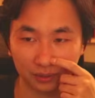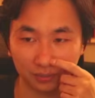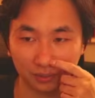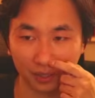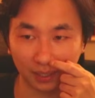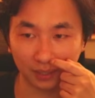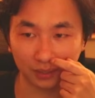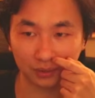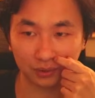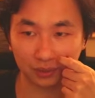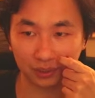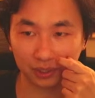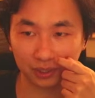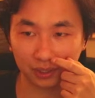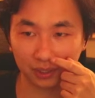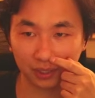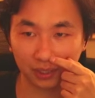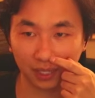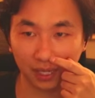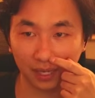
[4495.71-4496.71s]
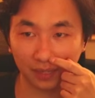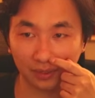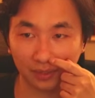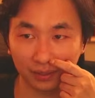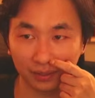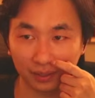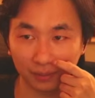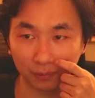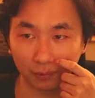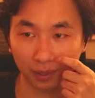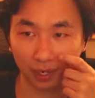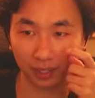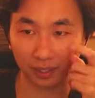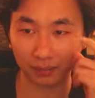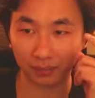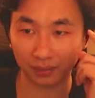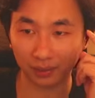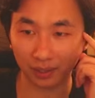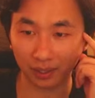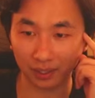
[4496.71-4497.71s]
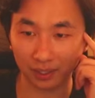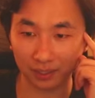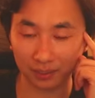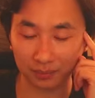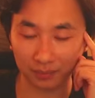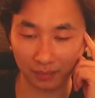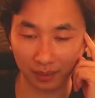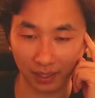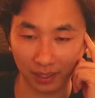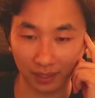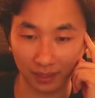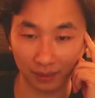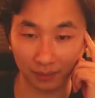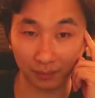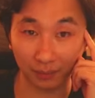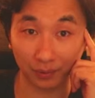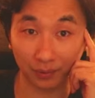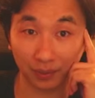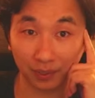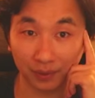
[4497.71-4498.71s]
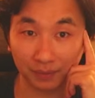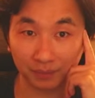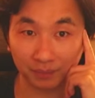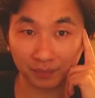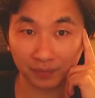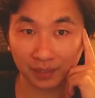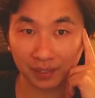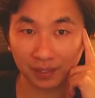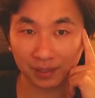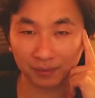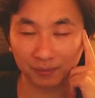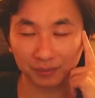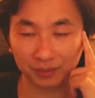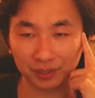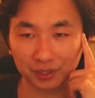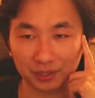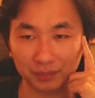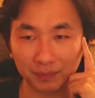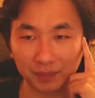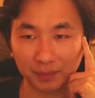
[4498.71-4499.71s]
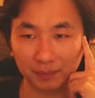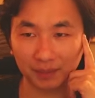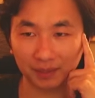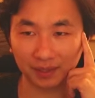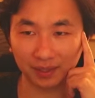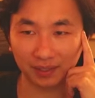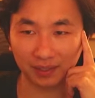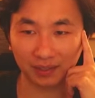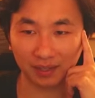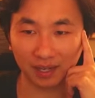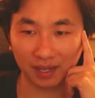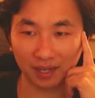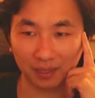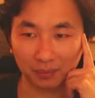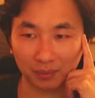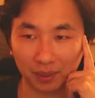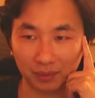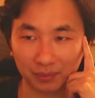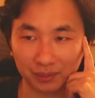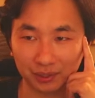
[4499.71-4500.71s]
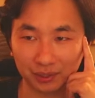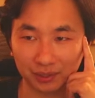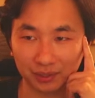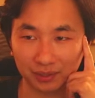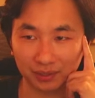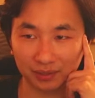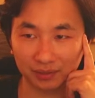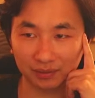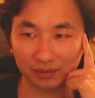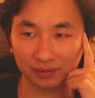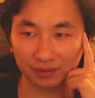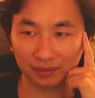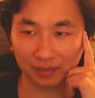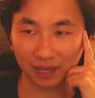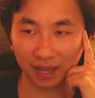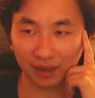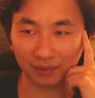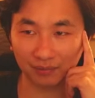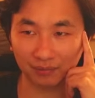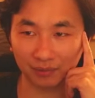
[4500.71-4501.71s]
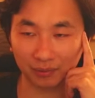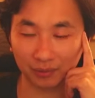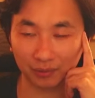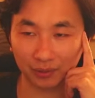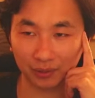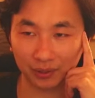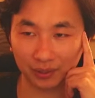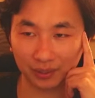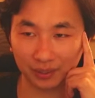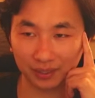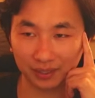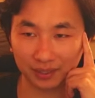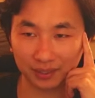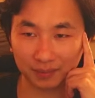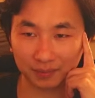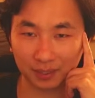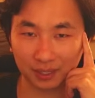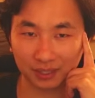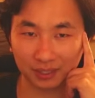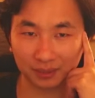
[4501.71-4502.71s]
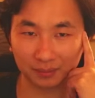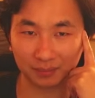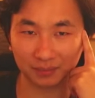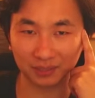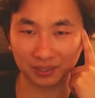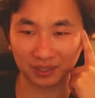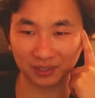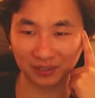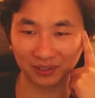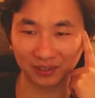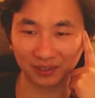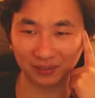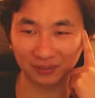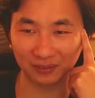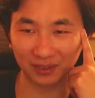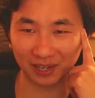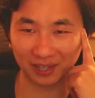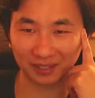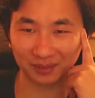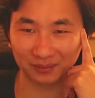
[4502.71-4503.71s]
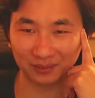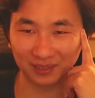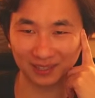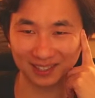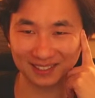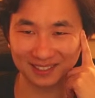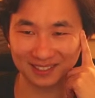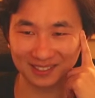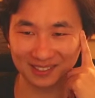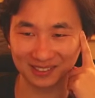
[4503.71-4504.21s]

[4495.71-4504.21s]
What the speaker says: my Scorcher, and then they Rocket Barrage my Aurora, which is making me think I probably shouldn't have Aurora in this matchup. So their Rocket Barrage is